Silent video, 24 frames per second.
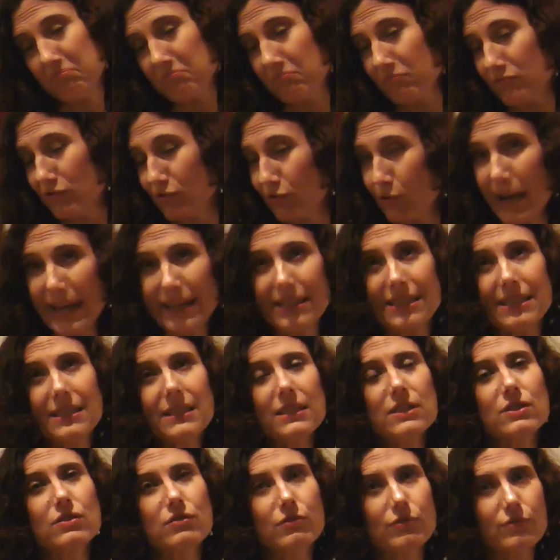ready
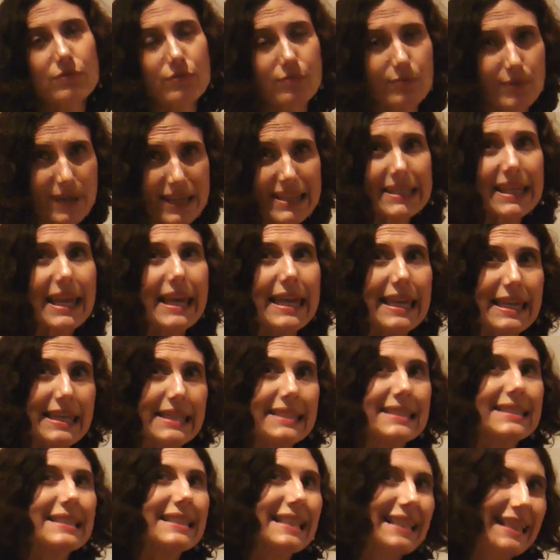to risk
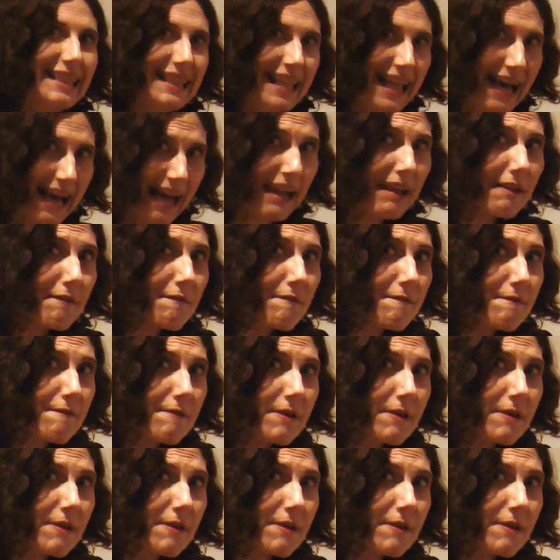his life,